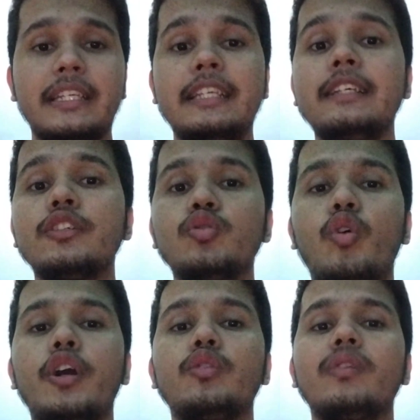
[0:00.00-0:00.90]
he is
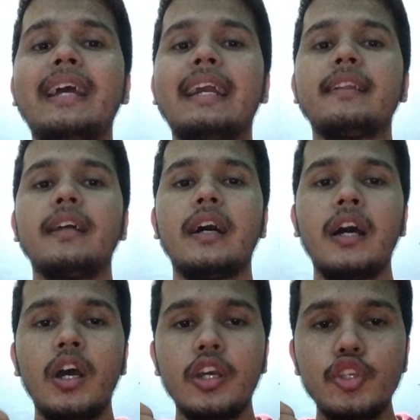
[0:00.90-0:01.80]
going to get the
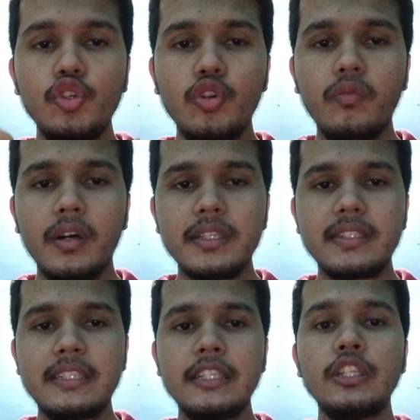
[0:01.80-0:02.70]

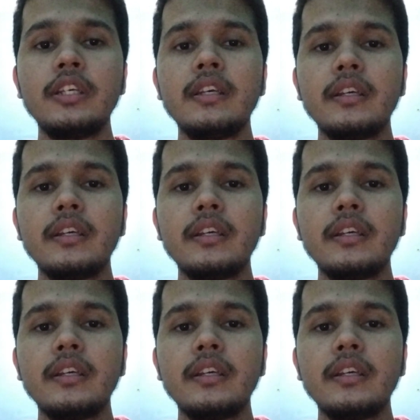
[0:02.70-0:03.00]
university,